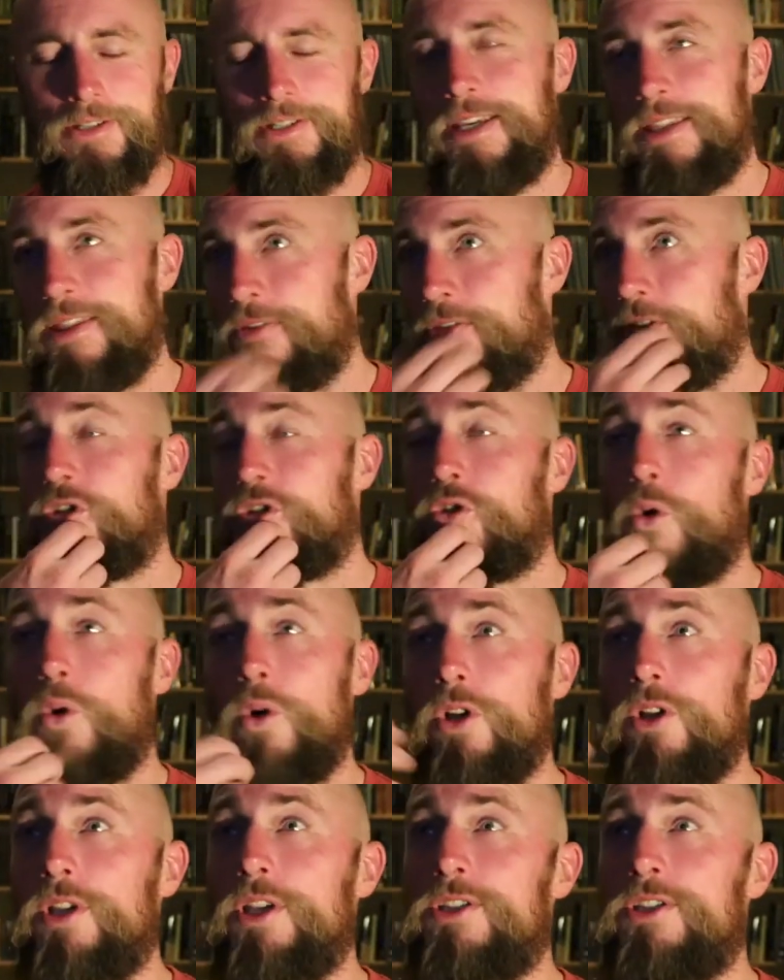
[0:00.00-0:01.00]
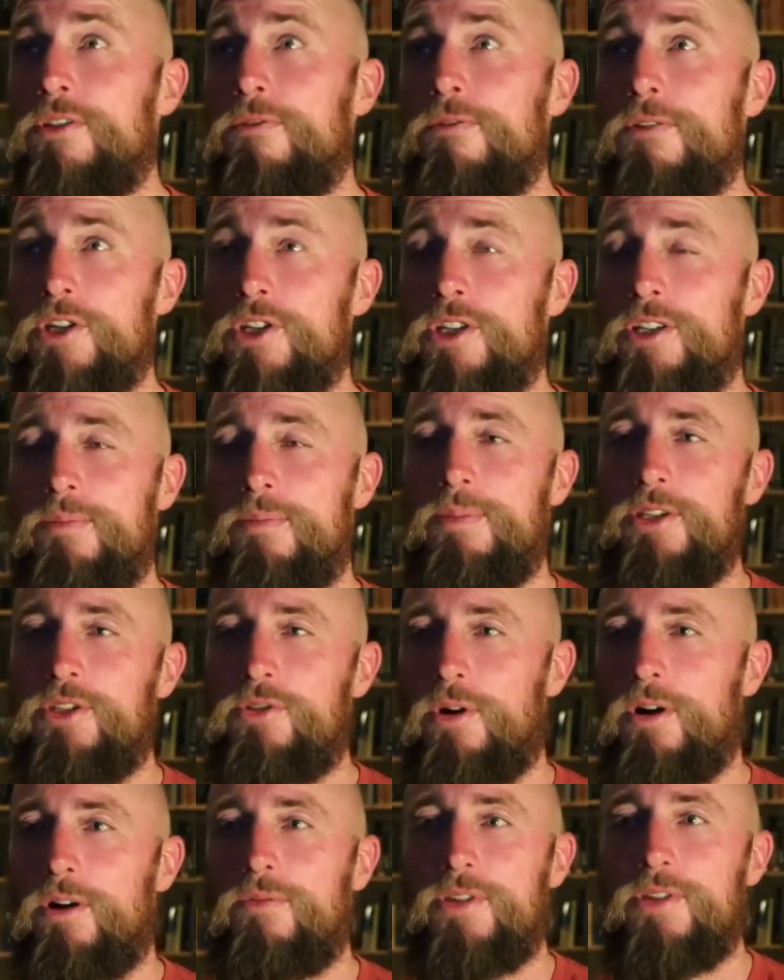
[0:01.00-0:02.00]
say that the soil is deficient in
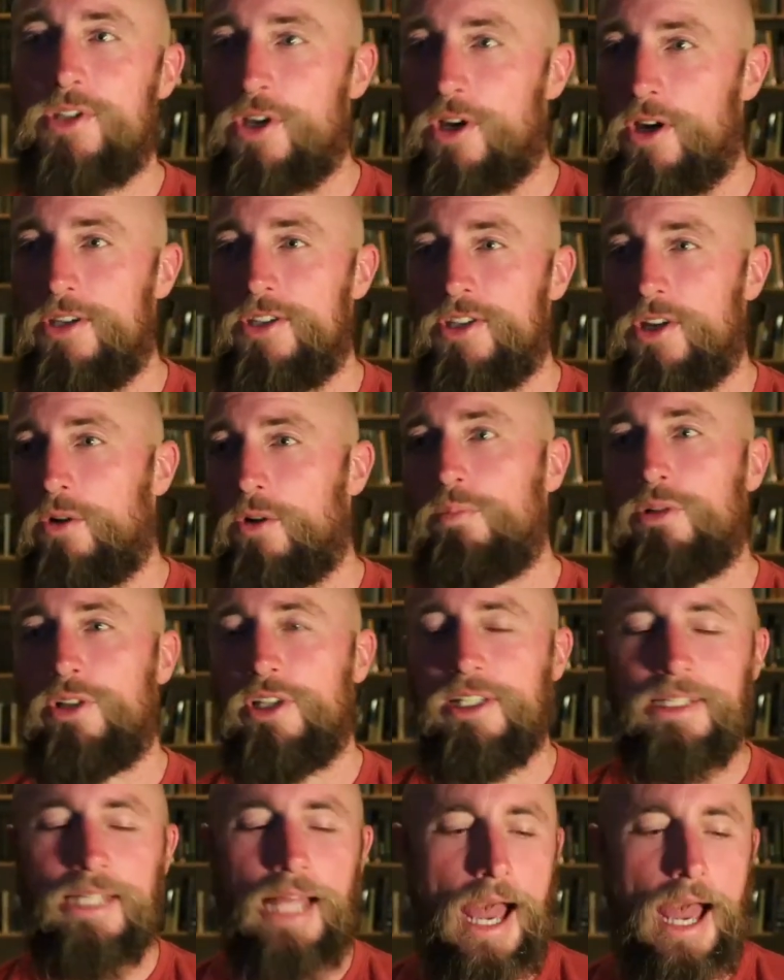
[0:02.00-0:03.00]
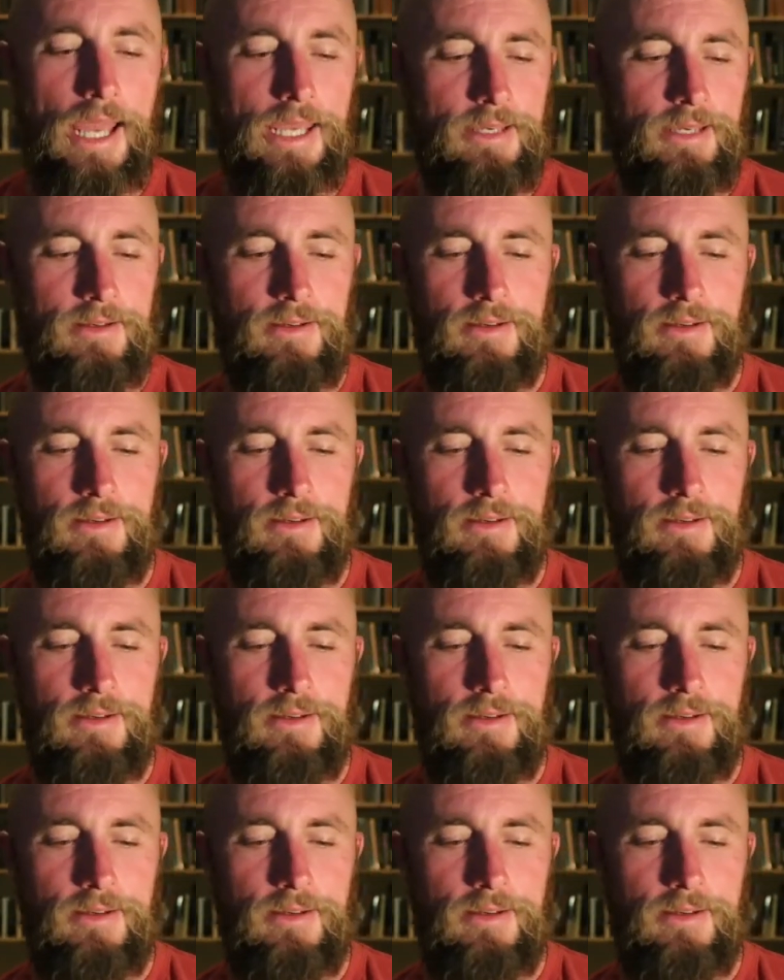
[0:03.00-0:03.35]
B12 is a complete lie.